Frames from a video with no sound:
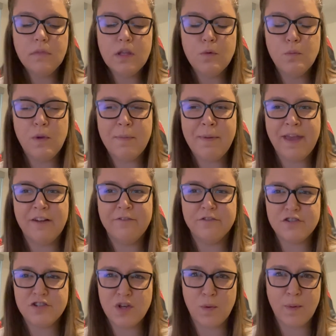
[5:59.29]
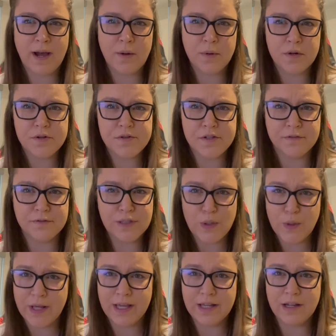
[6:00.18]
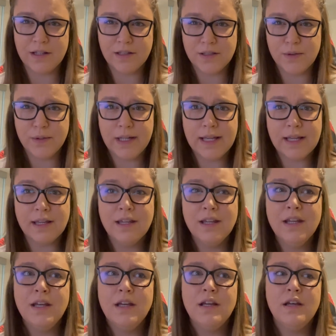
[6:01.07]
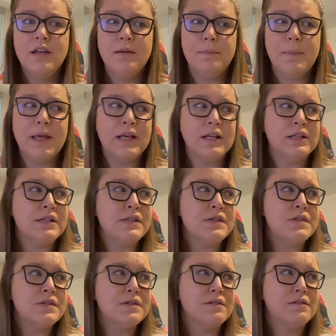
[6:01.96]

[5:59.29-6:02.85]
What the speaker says: We paid for 2 hours of loading and unloading because